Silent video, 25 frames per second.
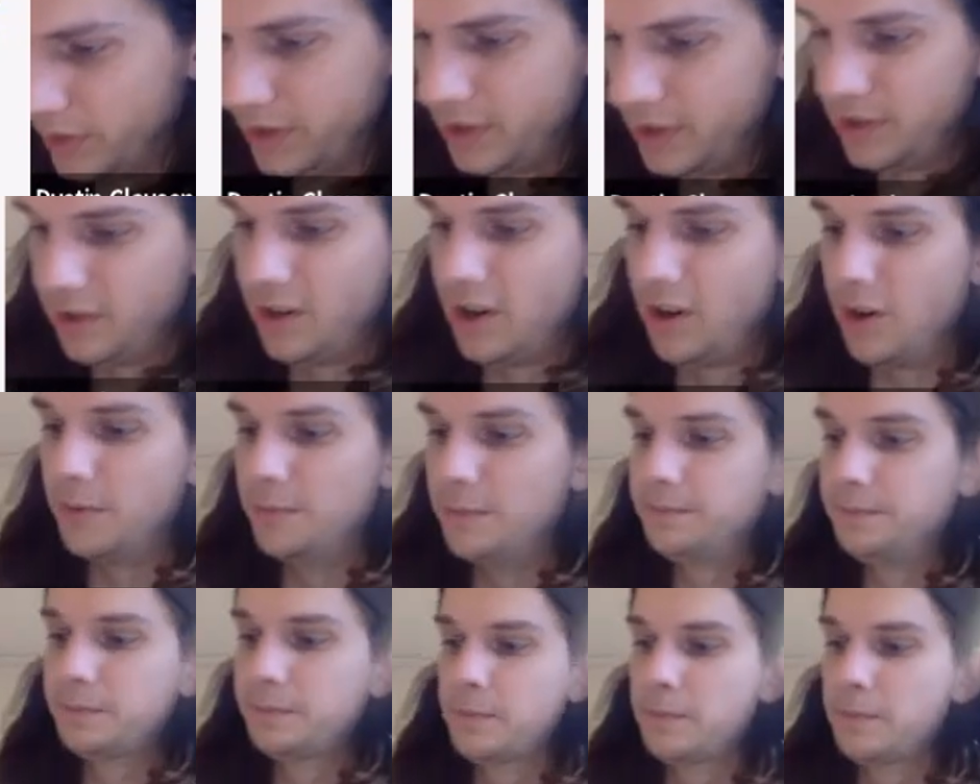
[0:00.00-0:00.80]

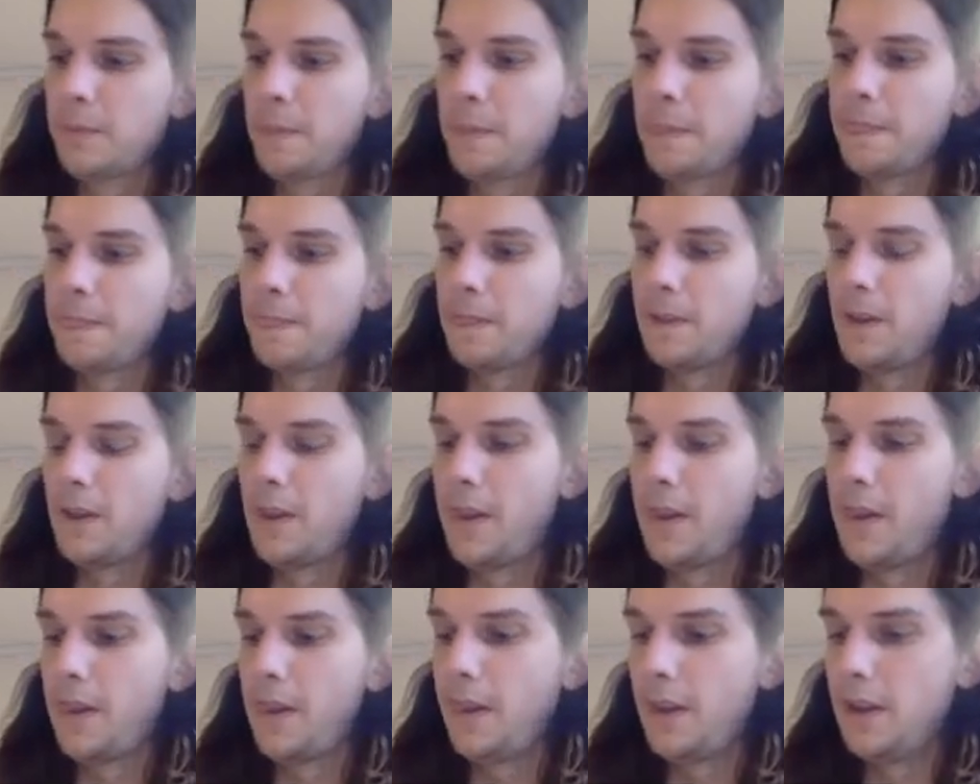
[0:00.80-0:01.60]
0.
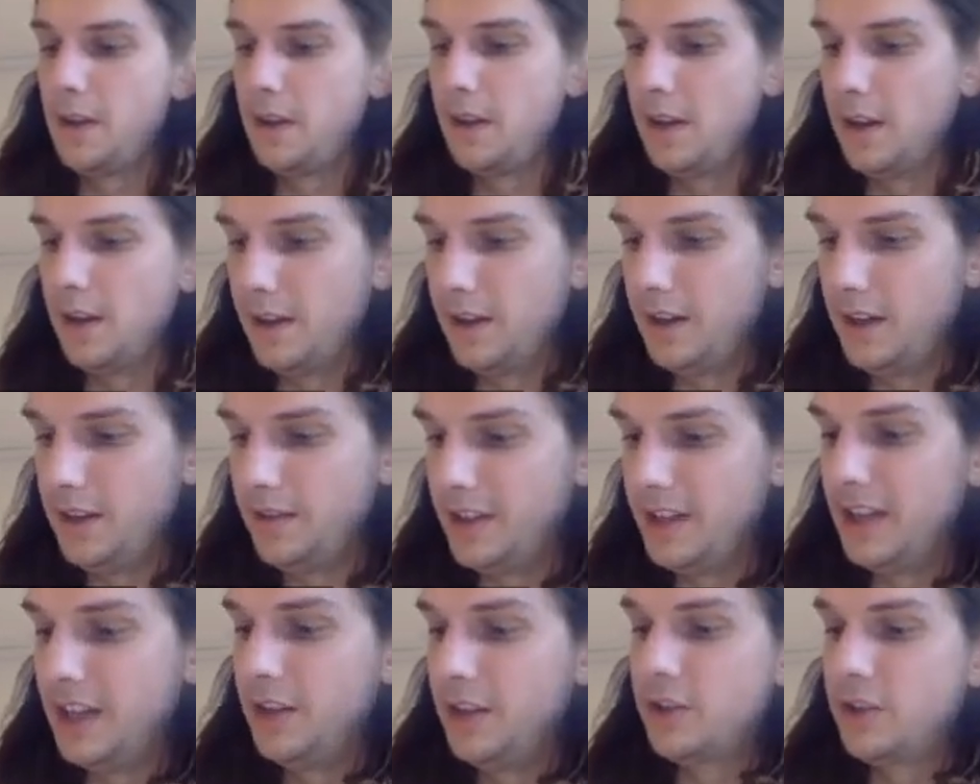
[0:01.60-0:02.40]
And
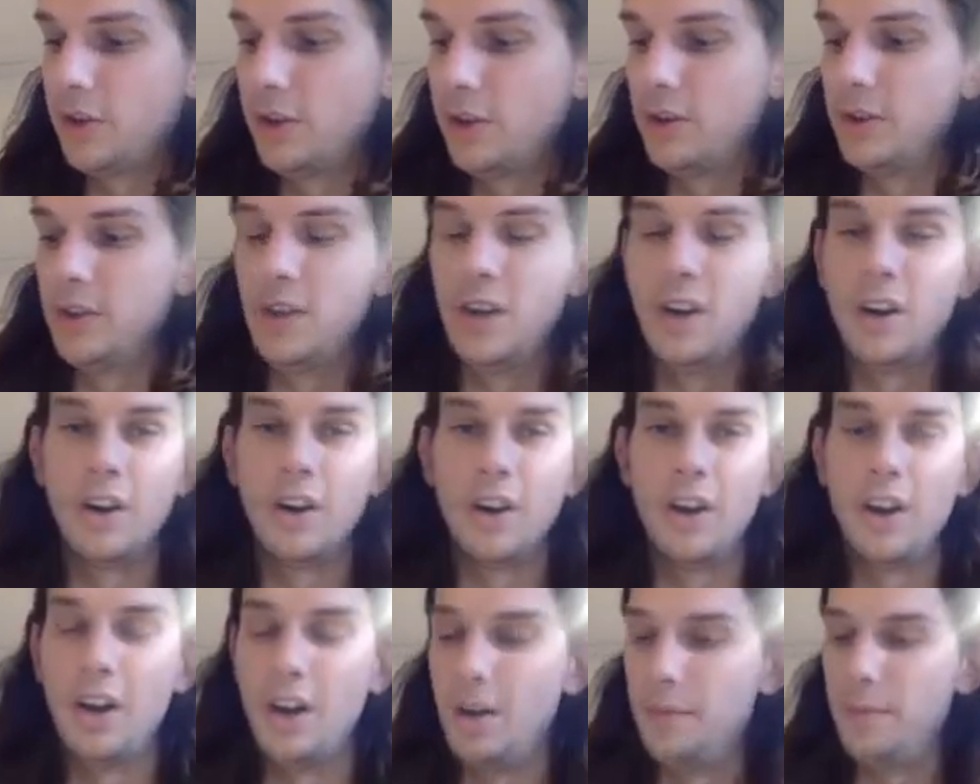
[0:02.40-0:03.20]
even internal
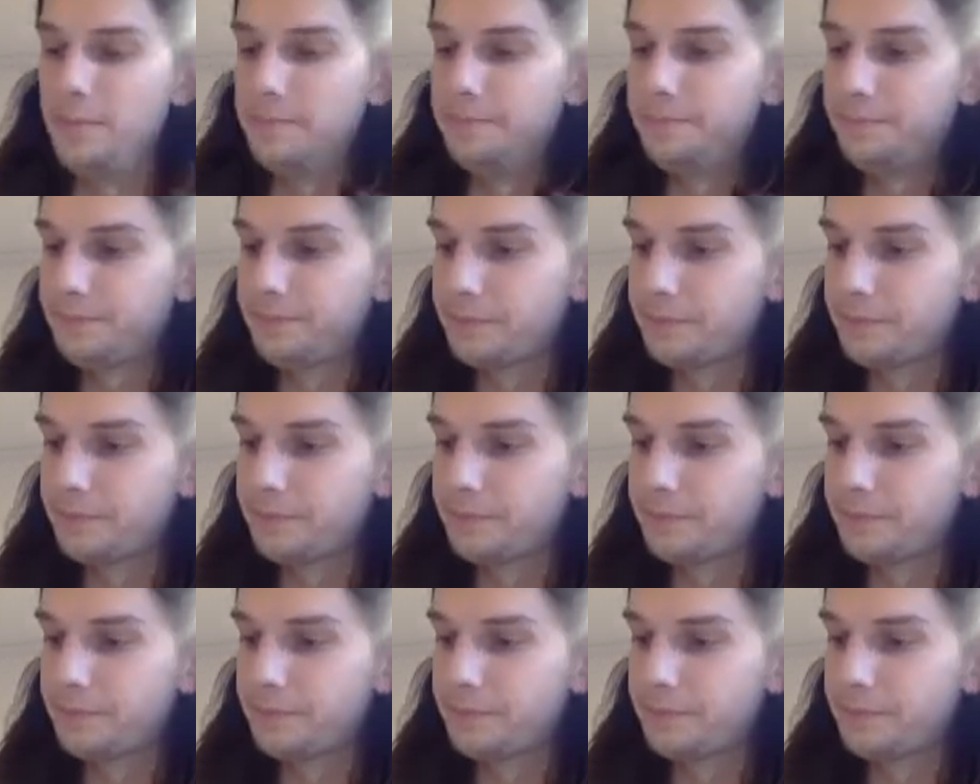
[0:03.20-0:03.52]
Arham.